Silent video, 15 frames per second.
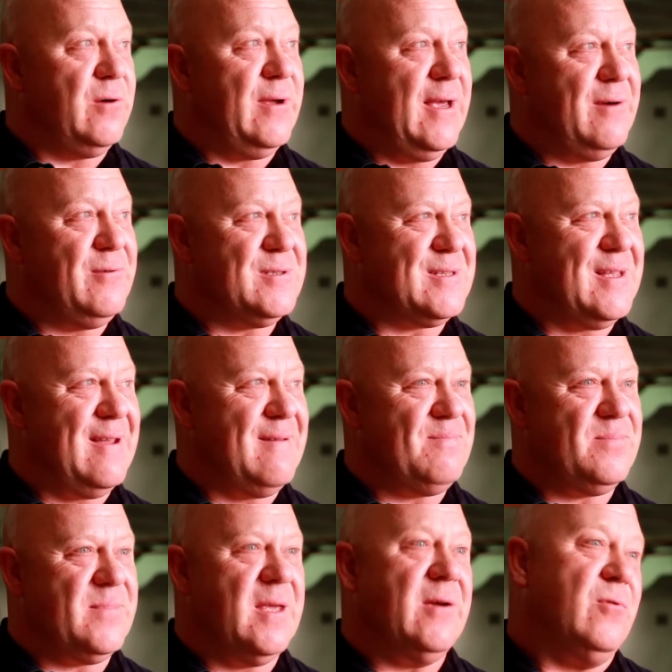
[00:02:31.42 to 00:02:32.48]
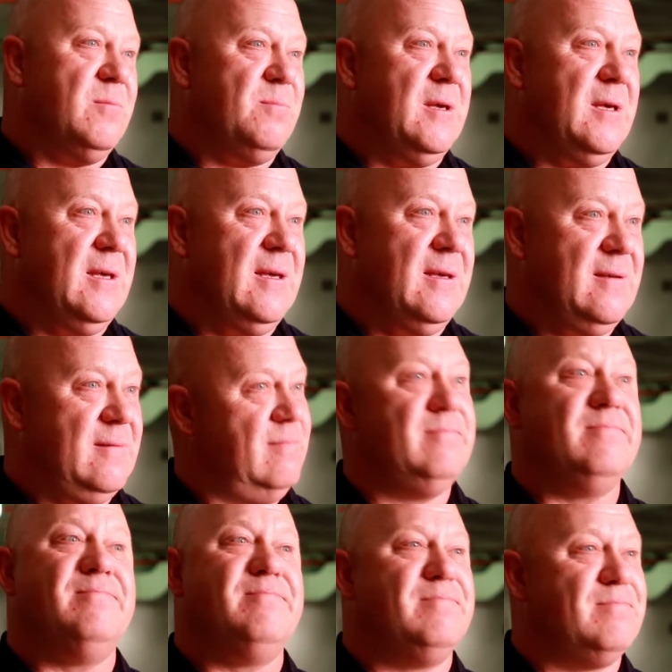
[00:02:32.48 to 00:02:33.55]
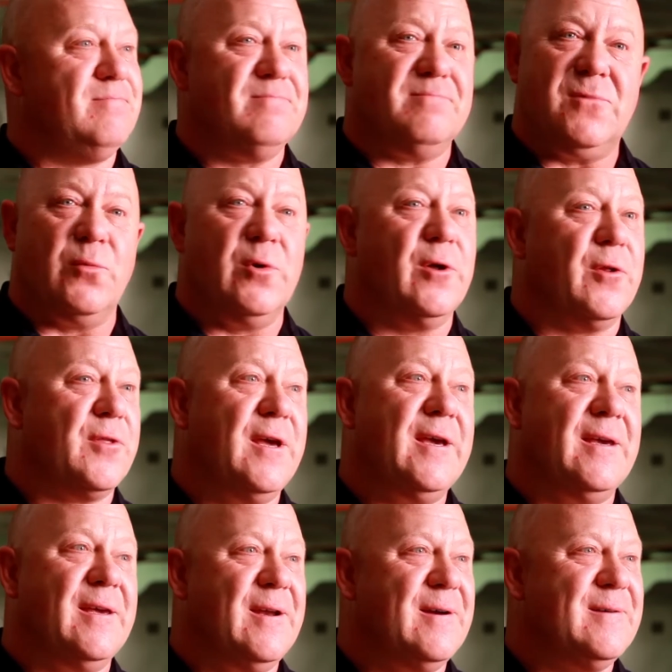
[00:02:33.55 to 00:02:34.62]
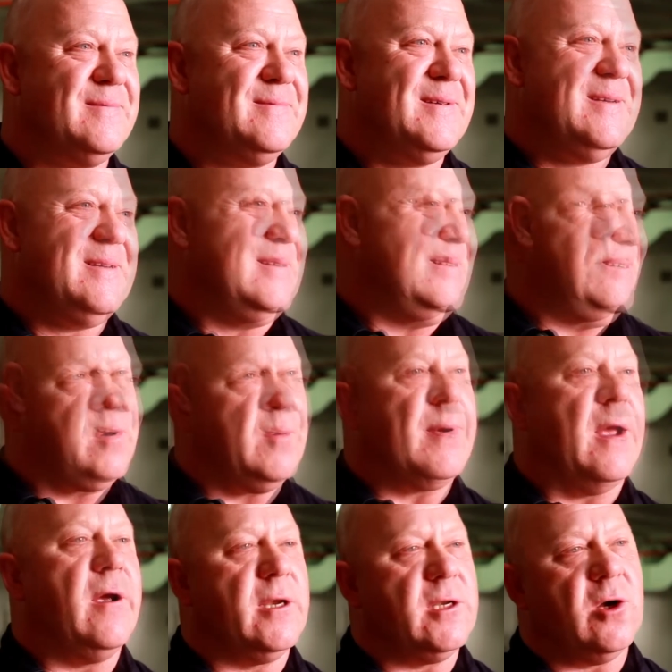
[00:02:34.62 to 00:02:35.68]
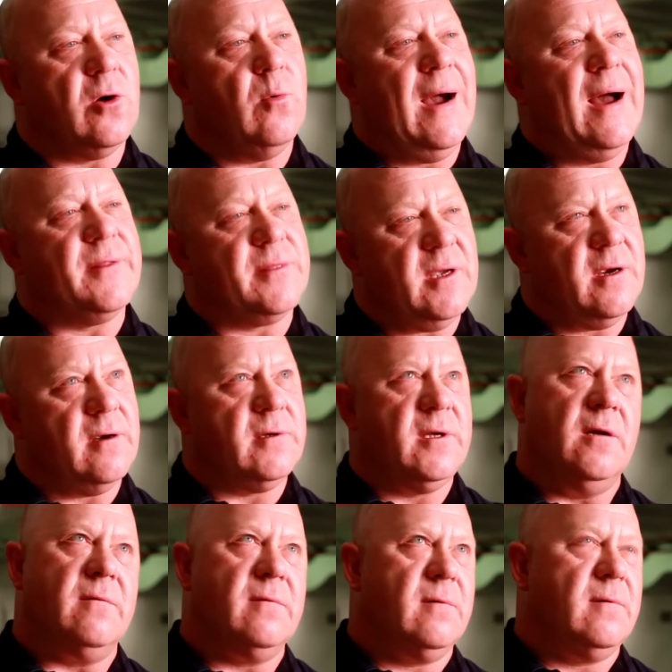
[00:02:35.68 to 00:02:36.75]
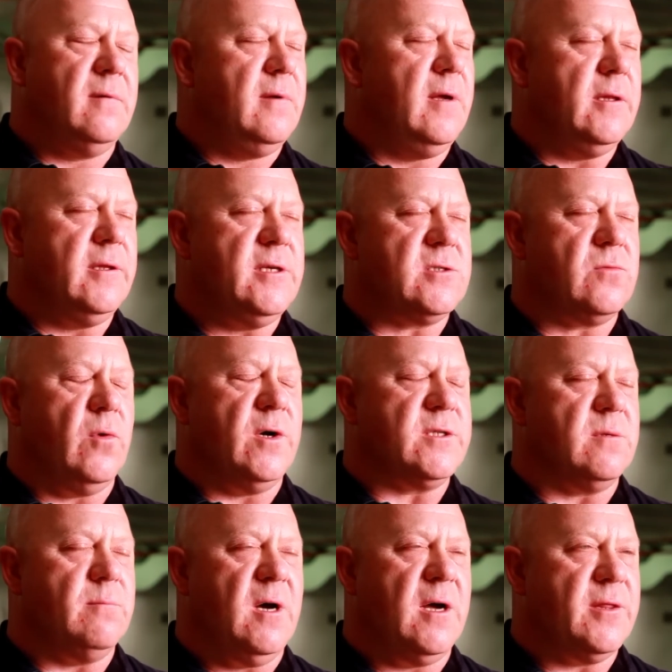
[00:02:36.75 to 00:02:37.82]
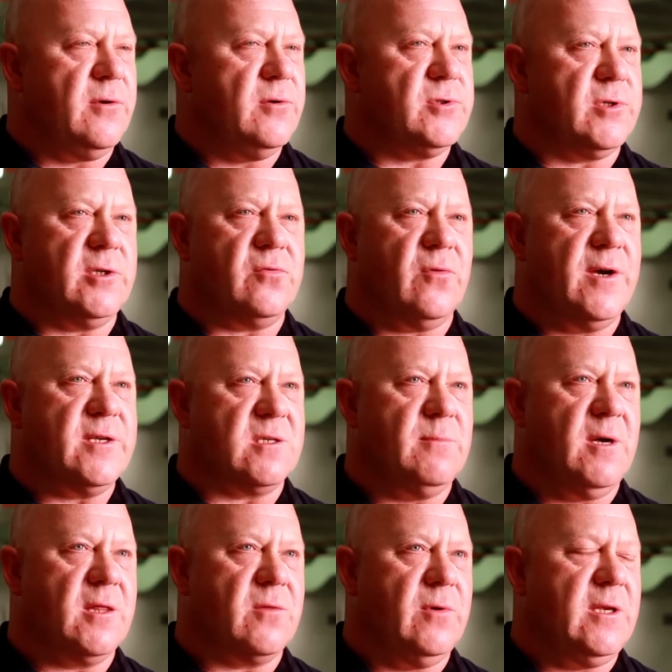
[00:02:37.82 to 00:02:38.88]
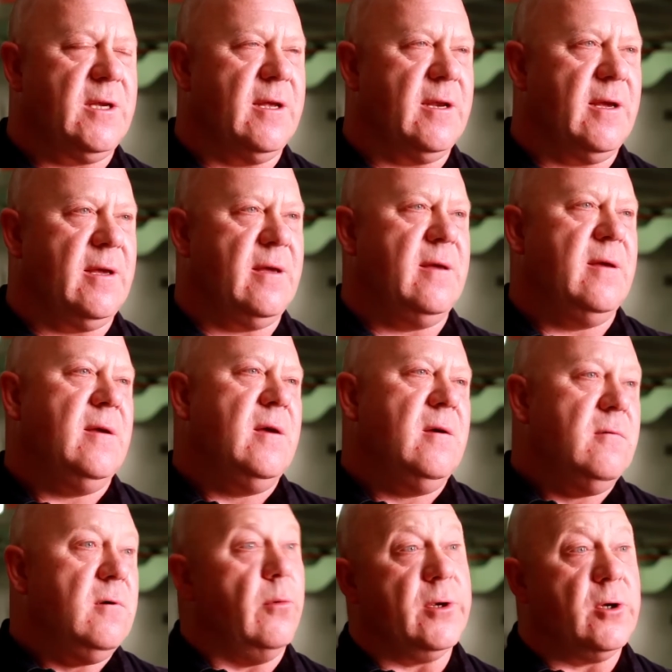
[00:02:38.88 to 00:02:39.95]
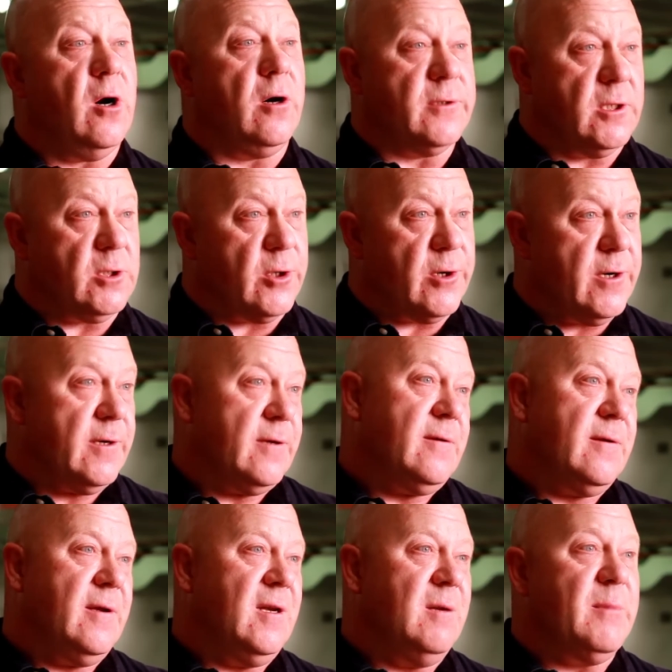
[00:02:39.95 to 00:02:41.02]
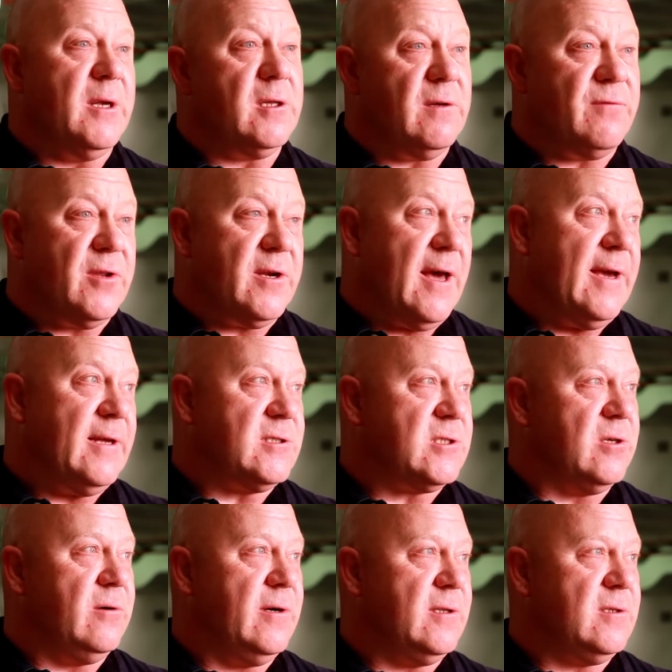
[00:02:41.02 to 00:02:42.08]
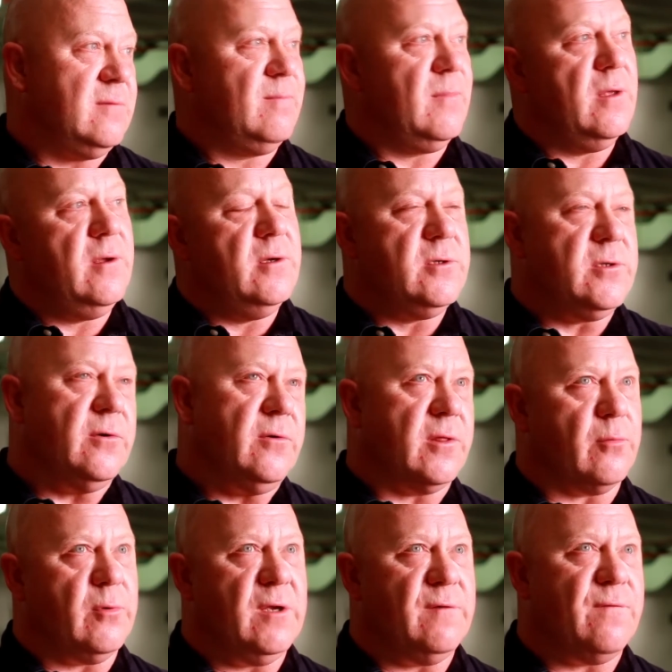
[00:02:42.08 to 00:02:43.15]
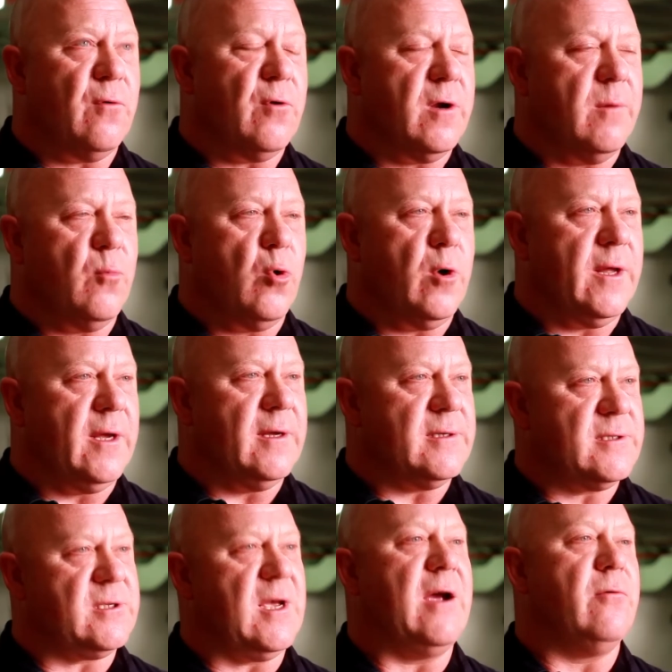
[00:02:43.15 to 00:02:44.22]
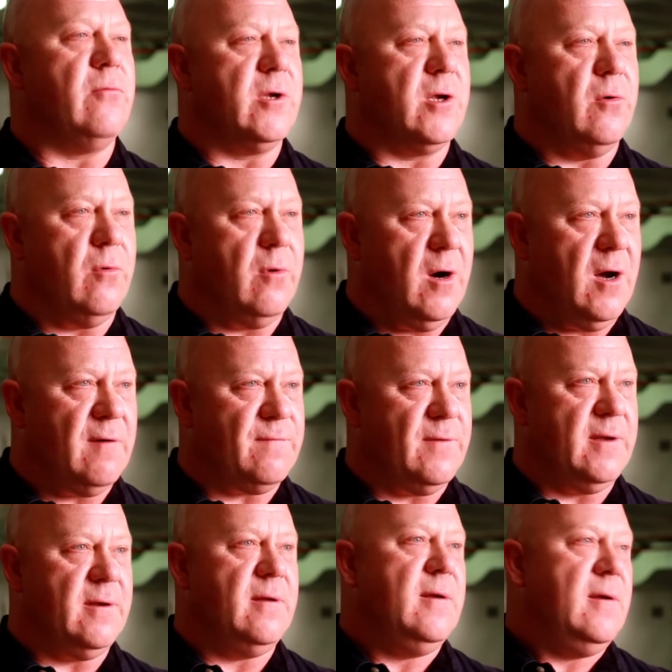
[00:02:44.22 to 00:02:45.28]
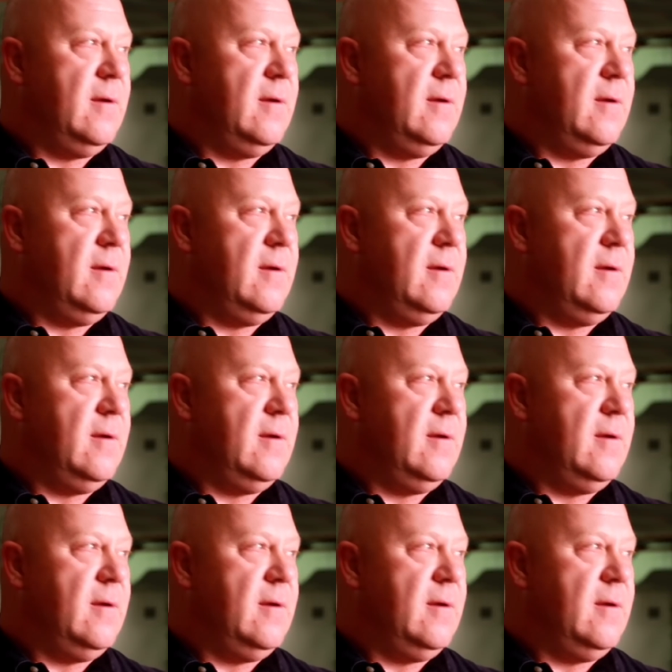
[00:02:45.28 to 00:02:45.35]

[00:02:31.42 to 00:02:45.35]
we had was that it would be the real thing, you know, preparing to go out there, you know, at least once a month, usually twice a month, we'd get a, what we call an alert in the middle of the night. So at two, three, four in the morning, a siren would go off and